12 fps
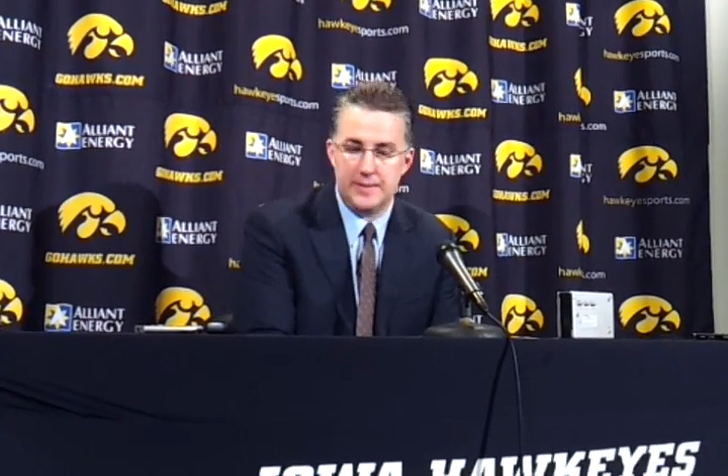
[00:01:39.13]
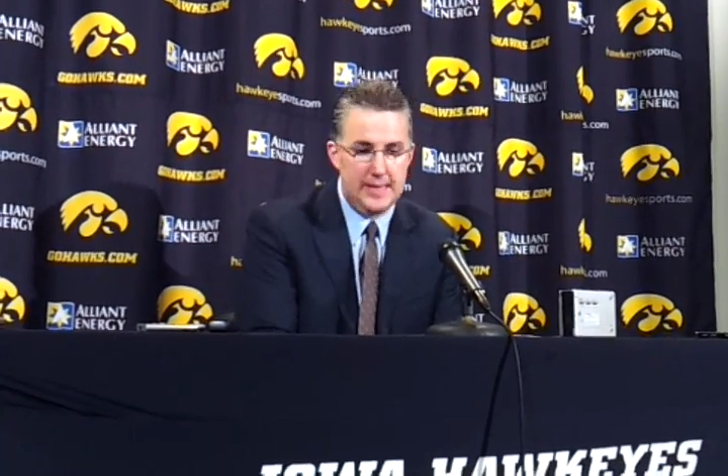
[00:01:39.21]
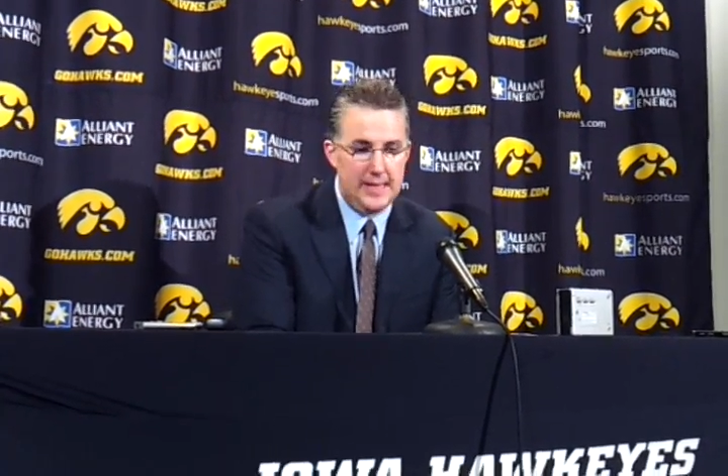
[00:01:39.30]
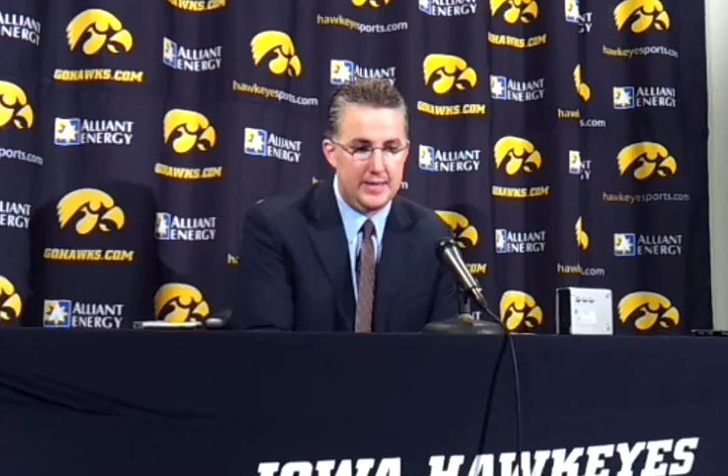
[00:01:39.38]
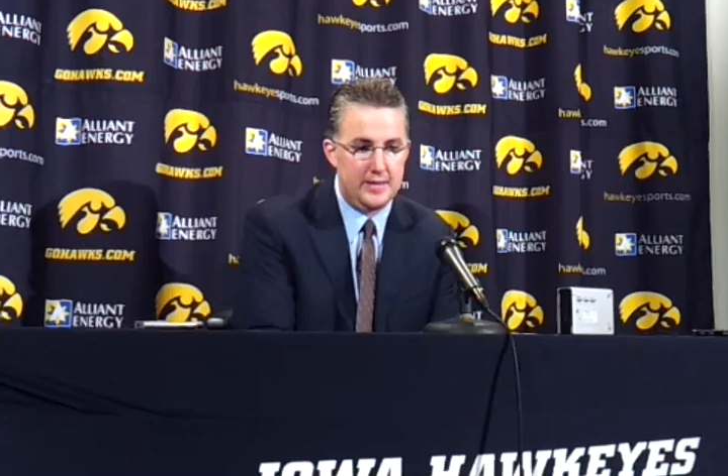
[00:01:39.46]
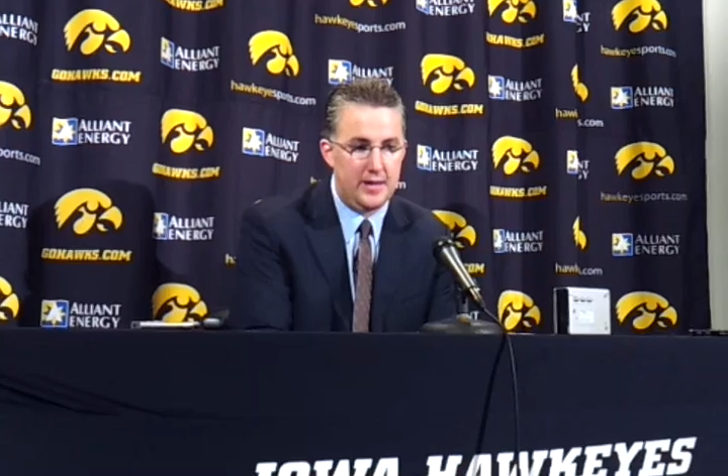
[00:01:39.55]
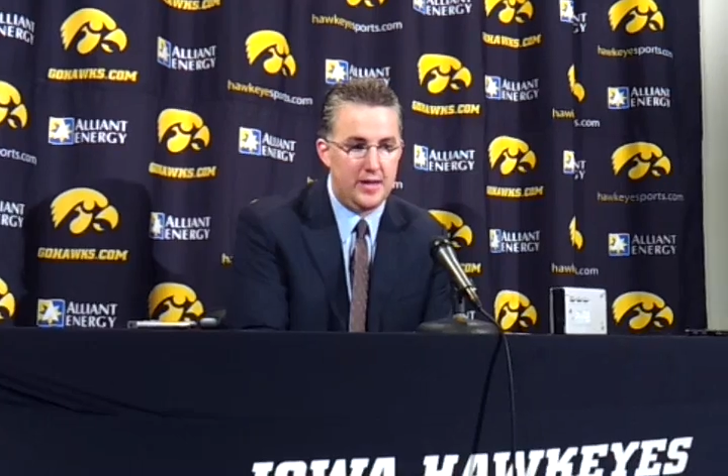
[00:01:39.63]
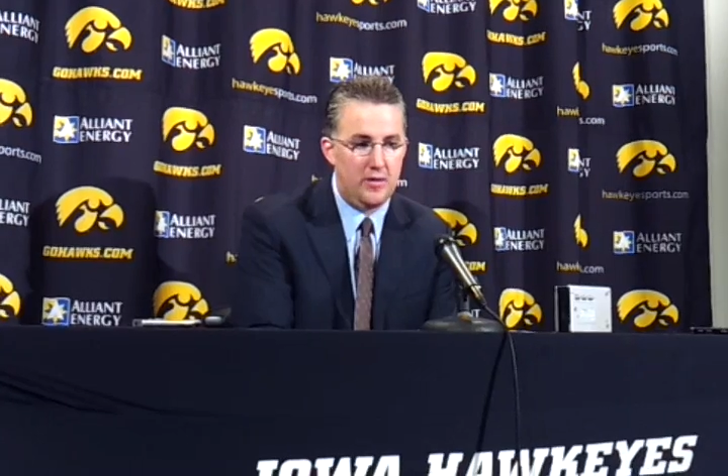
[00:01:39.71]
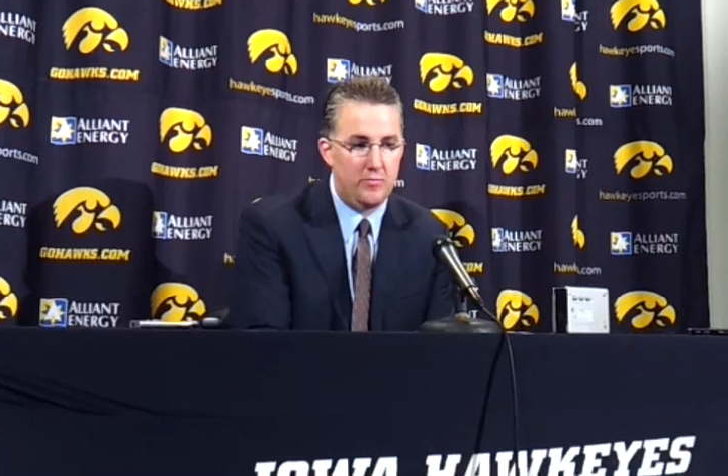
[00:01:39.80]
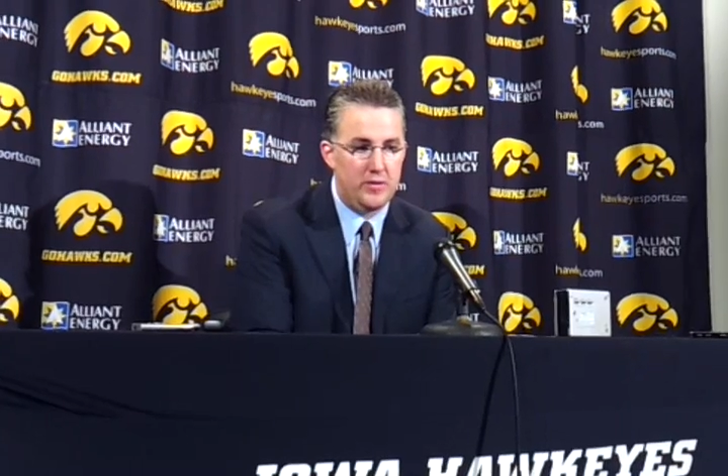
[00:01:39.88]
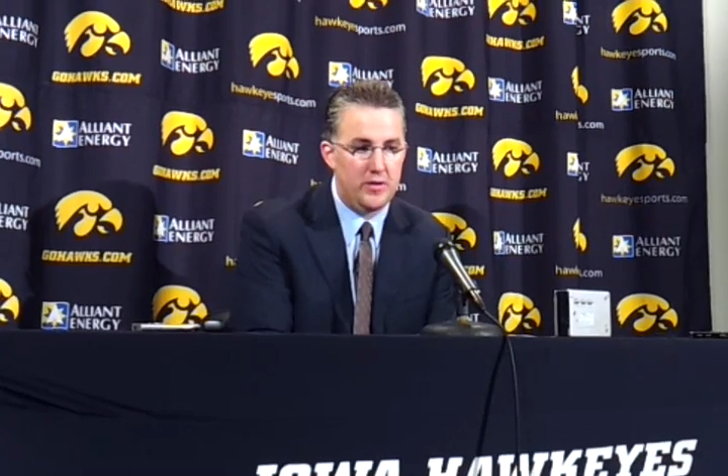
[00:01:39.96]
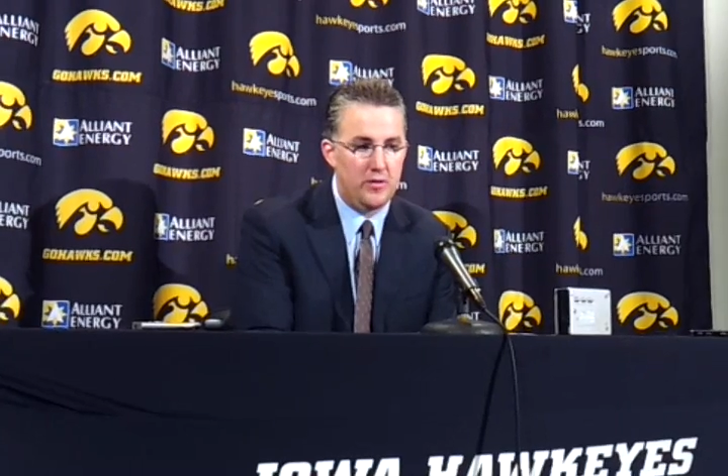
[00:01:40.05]
And,
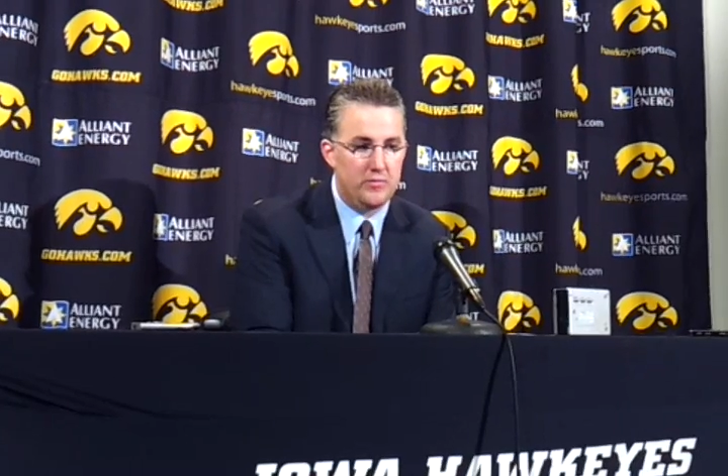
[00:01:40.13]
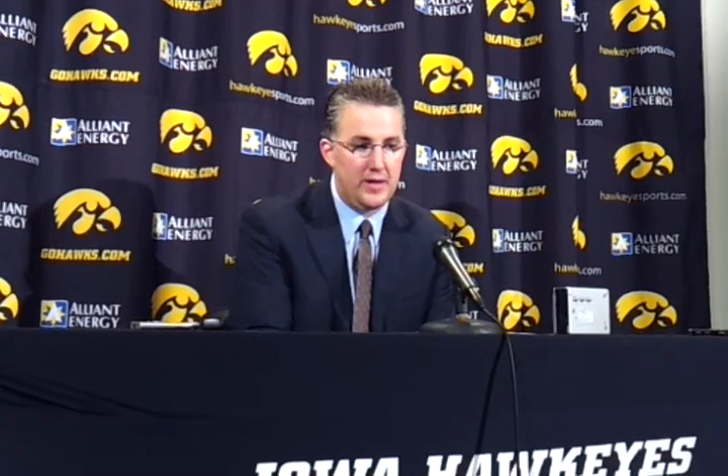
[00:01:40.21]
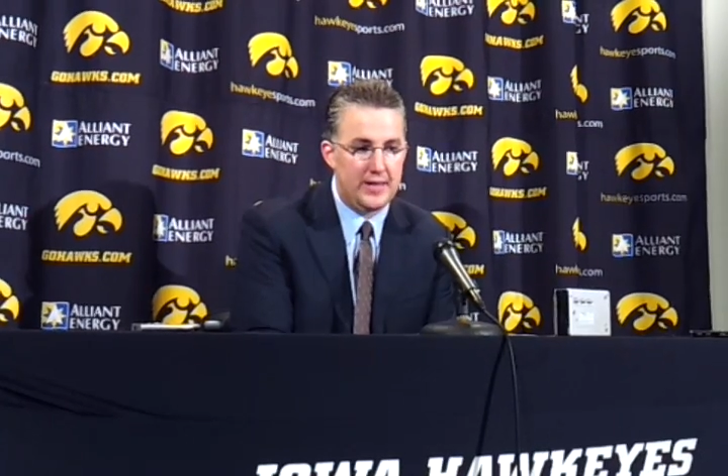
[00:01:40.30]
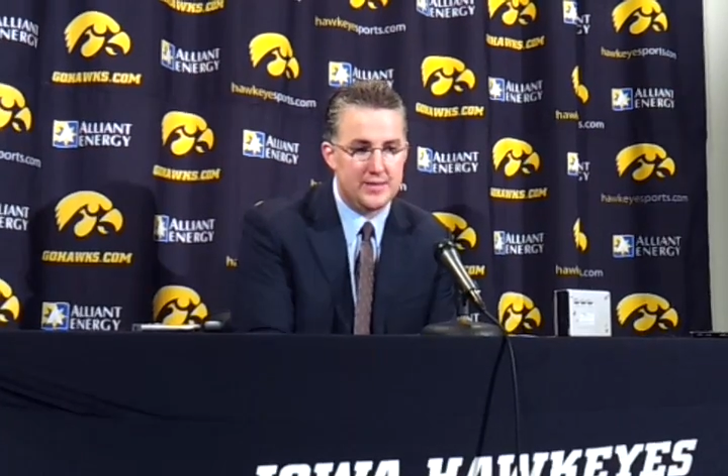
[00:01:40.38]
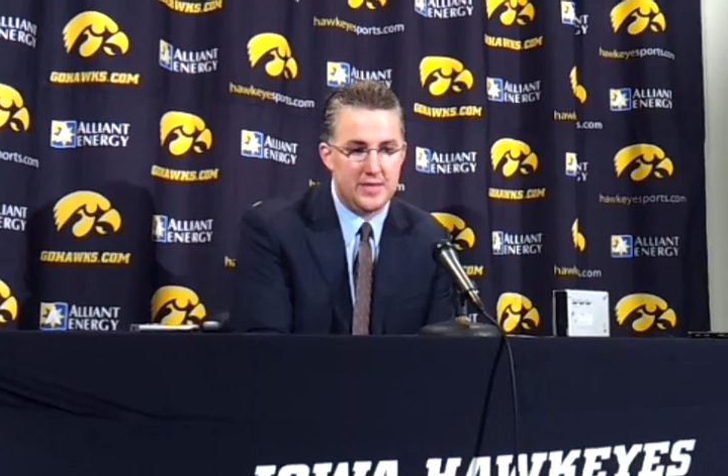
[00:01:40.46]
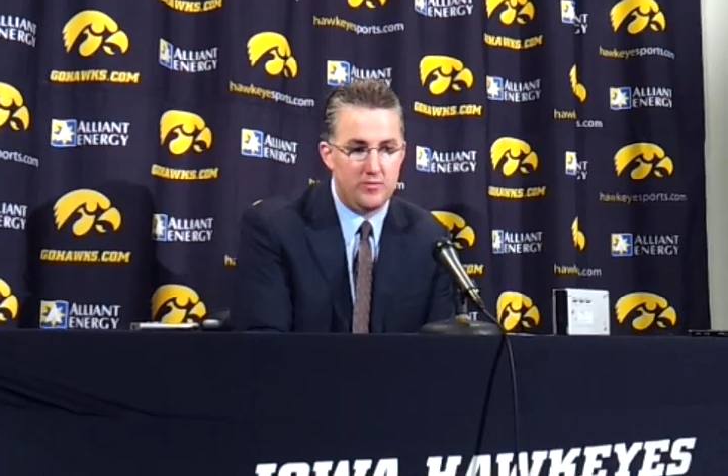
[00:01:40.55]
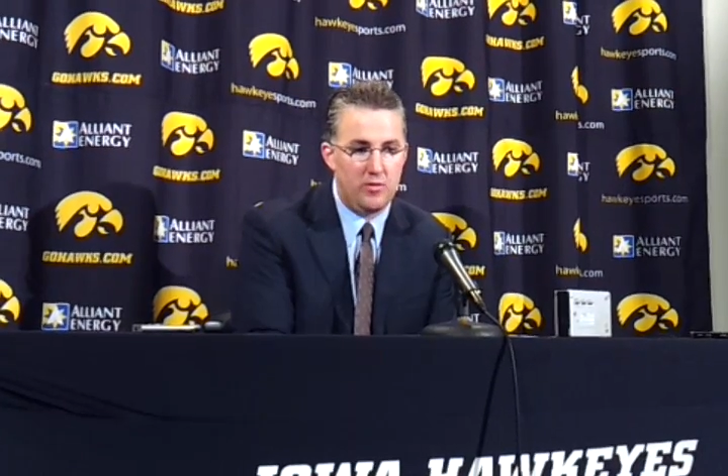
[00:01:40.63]
you know, like I said,